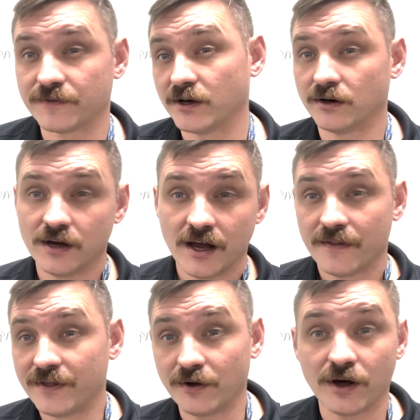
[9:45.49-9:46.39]
they'll
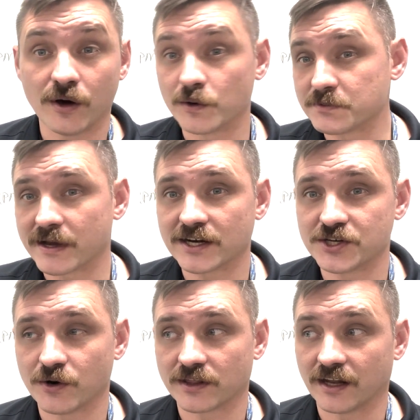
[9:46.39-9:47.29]
always make a
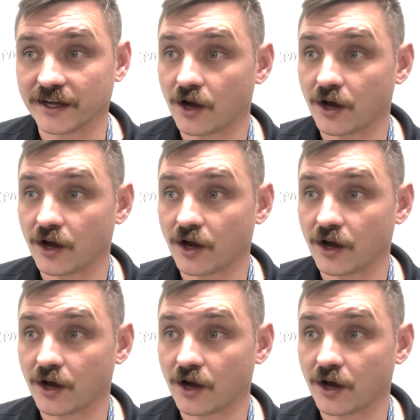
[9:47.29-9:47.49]
joke that like,